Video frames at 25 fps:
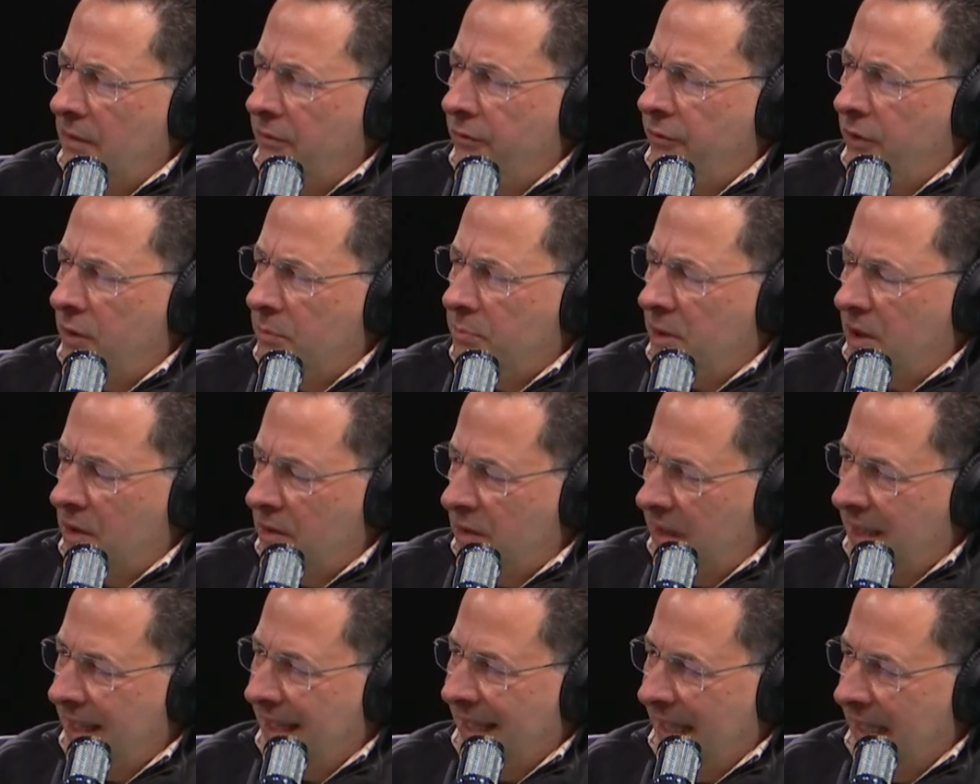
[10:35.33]
In football,
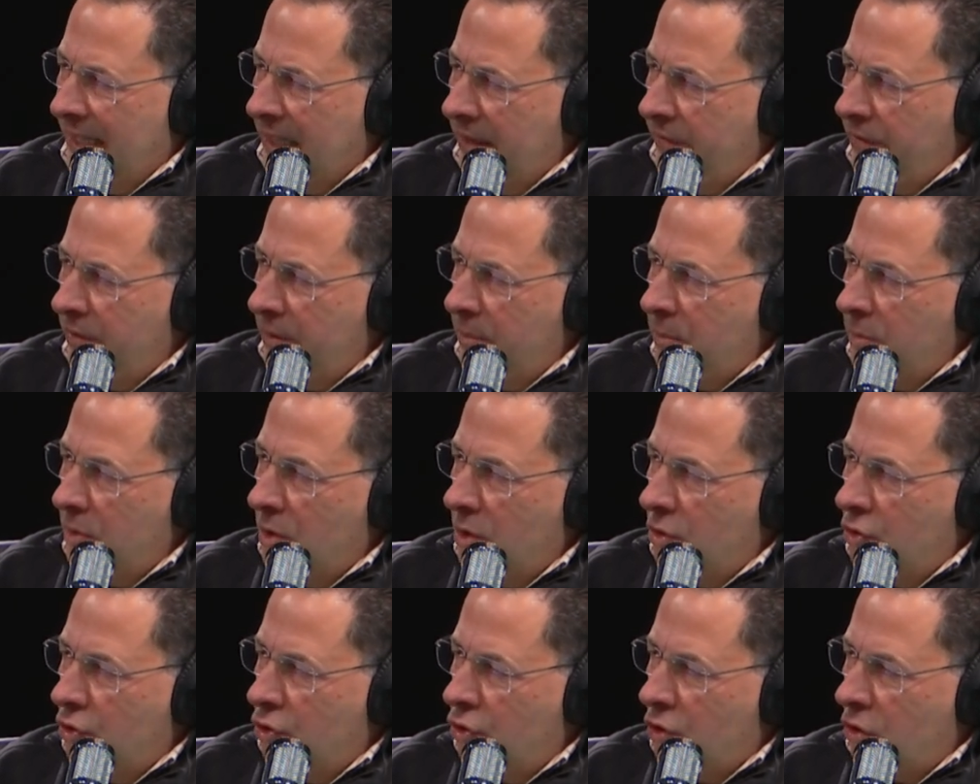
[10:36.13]
do they give them
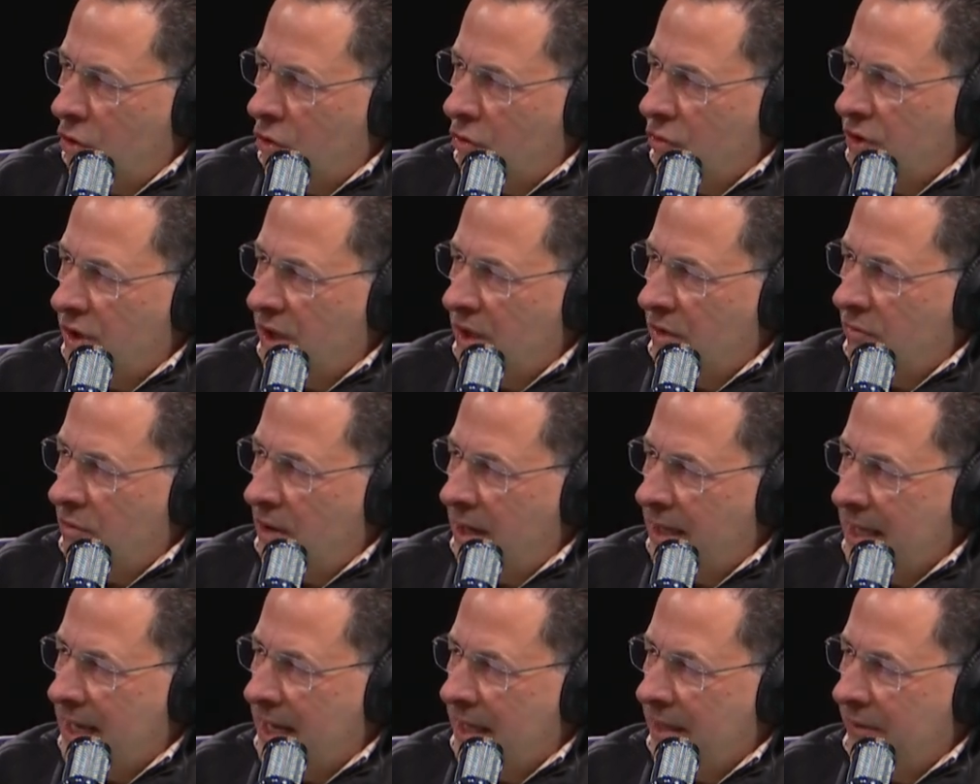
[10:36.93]
the jersey
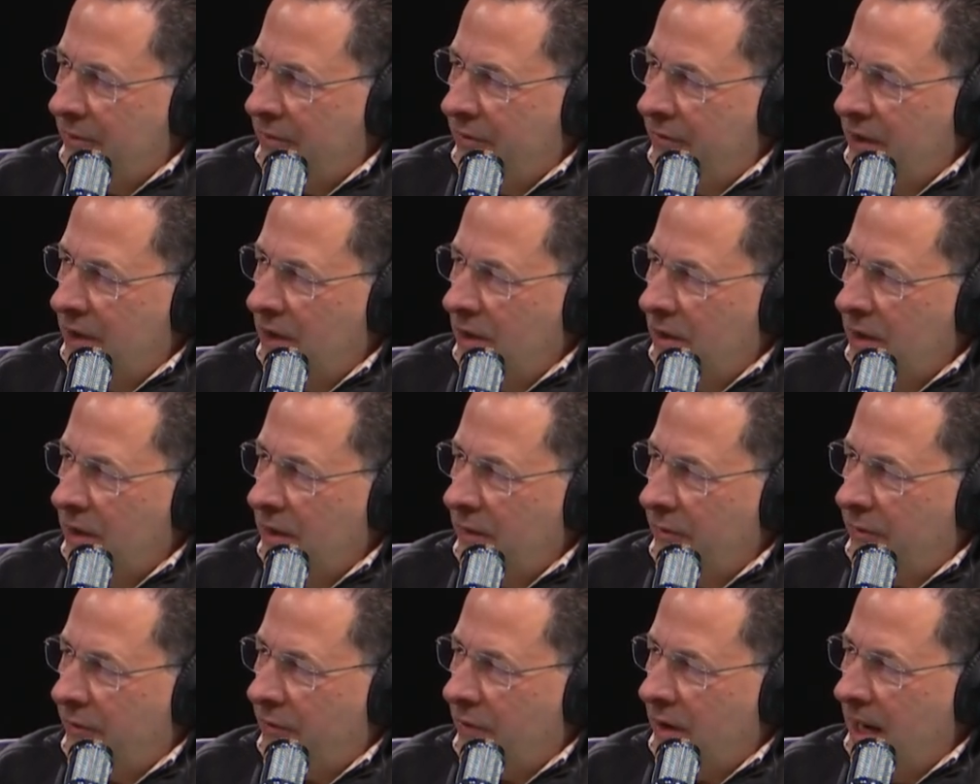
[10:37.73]
right on the field
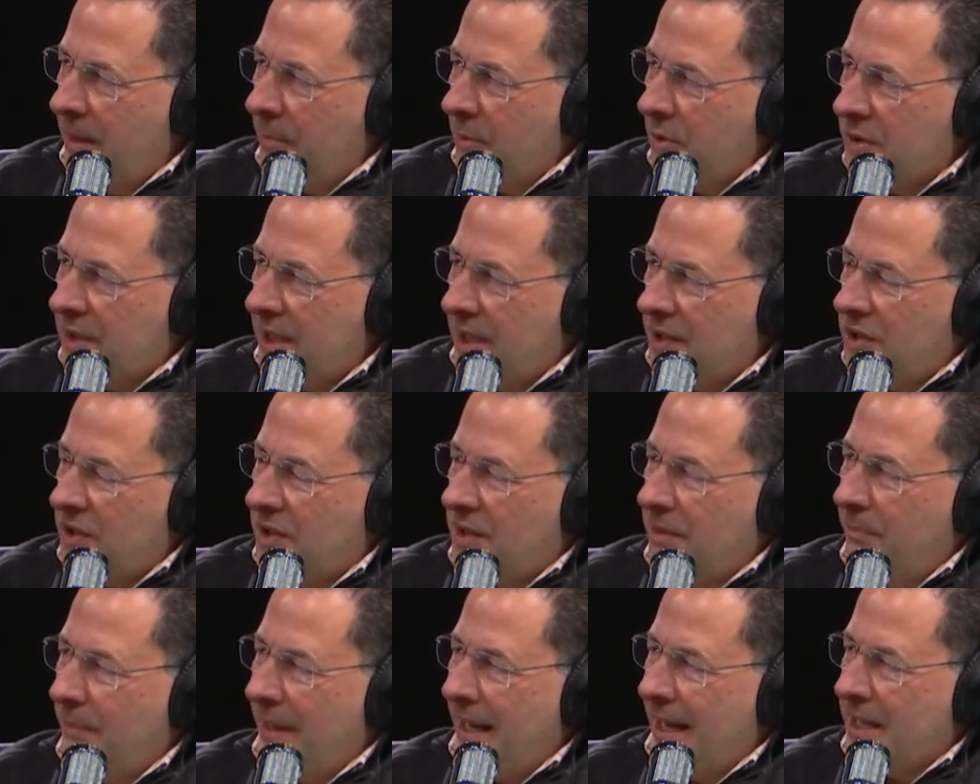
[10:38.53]
in the frame, or is that
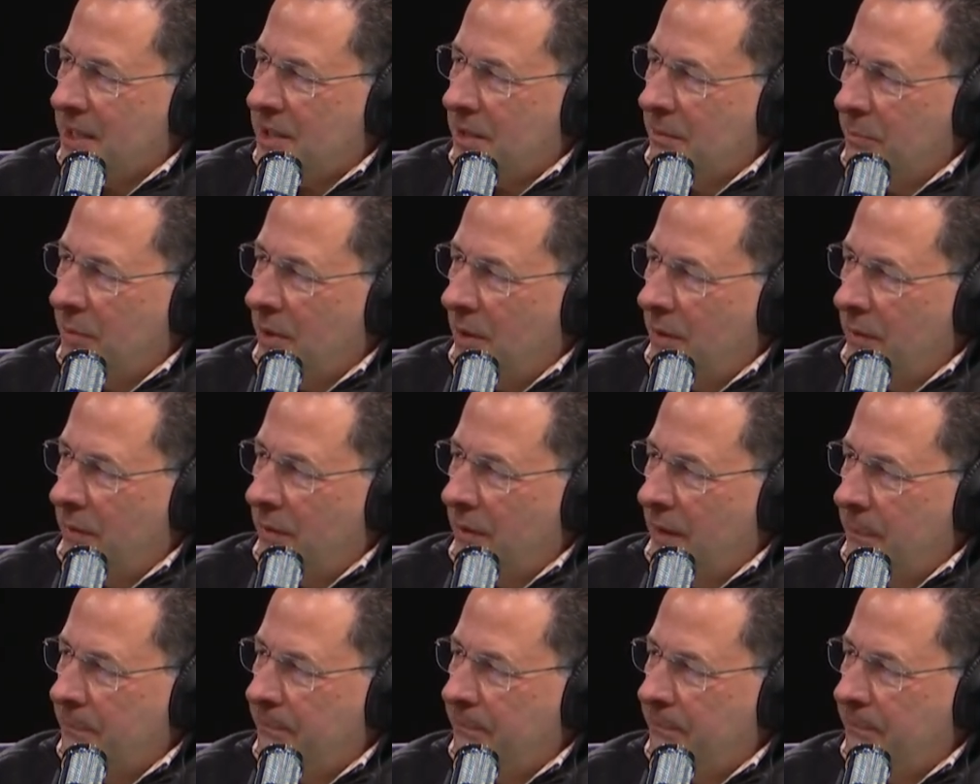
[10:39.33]
just a basketball thing?